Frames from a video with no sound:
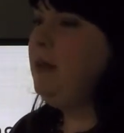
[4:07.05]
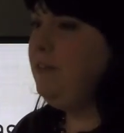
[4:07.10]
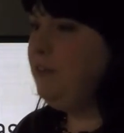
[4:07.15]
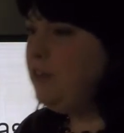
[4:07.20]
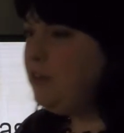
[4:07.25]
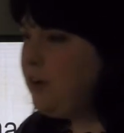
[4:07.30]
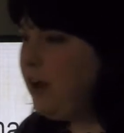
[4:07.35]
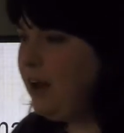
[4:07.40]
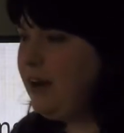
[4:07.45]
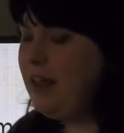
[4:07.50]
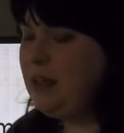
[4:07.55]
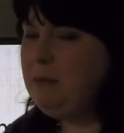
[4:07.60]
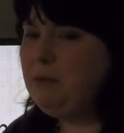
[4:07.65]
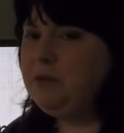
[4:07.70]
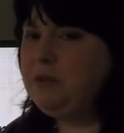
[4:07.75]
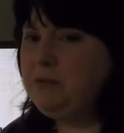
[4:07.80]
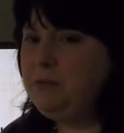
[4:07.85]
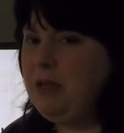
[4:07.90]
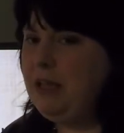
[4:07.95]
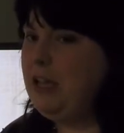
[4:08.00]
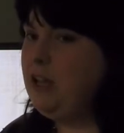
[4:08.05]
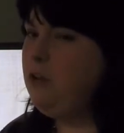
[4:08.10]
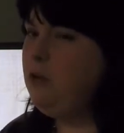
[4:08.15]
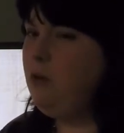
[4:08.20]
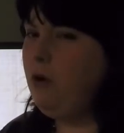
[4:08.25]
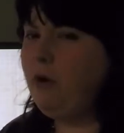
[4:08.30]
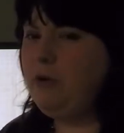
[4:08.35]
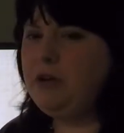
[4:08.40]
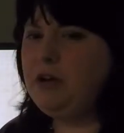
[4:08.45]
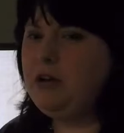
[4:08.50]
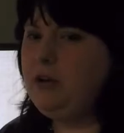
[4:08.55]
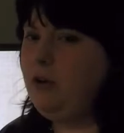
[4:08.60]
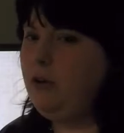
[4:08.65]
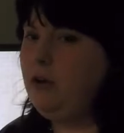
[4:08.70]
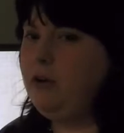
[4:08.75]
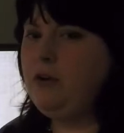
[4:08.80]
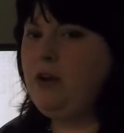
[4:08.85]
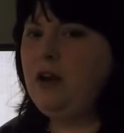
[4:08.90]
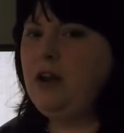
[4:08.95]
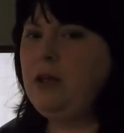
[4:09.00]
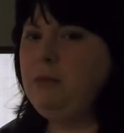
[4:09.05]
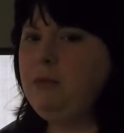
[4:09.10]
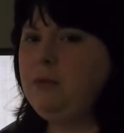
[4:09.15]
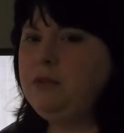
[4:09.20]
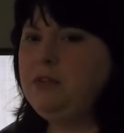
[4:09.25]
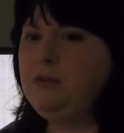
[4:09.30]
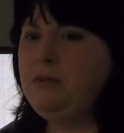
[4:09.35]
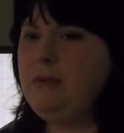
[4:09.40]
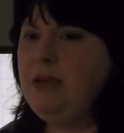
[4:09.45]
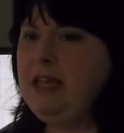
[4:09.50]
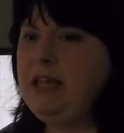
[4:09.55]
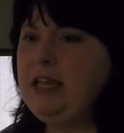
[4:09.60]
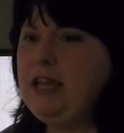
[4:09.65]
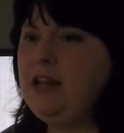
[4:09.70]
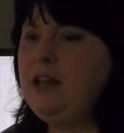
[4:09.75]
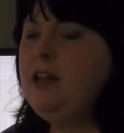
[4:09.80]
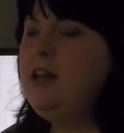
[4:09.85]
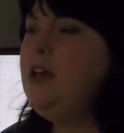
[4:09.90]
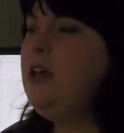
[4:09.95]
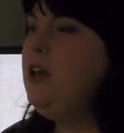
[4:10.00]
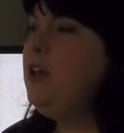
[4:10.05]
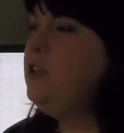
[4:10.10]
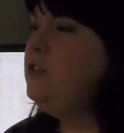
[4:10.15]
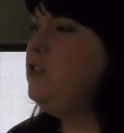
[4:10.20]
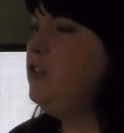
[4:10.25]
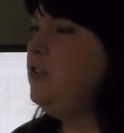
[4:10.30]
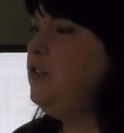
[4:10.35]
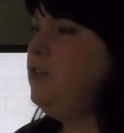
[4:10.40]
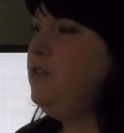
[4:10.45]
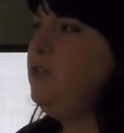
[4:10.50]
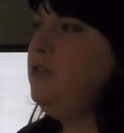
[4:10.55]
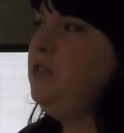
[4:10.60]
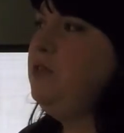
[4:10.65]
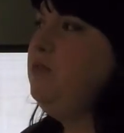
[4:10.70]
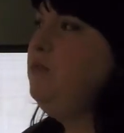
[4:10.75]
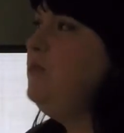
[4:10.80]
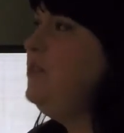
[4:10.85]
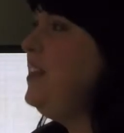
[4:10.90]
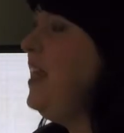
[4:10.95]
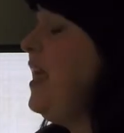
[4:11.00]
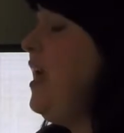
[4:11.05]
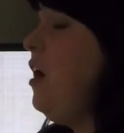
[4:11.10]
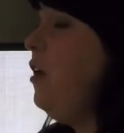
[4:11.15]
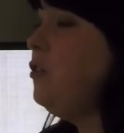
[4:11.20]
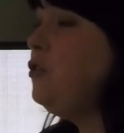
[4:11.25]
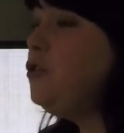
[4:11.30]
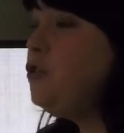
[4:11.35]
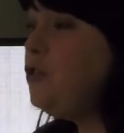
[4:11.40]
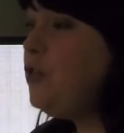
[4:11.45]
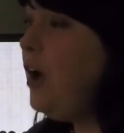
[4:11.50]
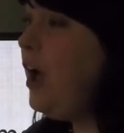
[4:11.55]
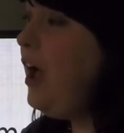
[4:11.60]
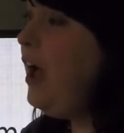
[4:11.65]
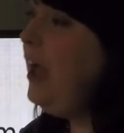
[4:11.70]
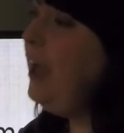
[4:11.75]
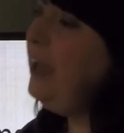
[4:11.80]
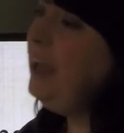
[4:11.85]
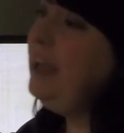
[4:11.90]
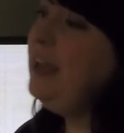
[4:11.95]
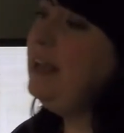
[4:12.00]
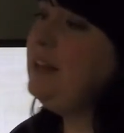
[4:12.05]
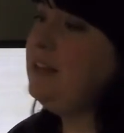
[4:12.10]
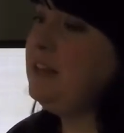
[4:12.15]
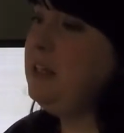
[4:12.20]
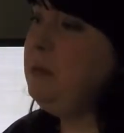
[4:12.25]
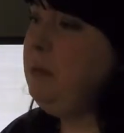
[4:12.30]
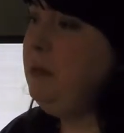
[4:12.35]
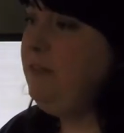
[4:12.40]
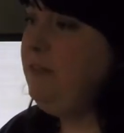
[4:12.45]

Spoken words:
if you're not able to make it, you already know you're not able to make it. Just say, I'll try. It's going to be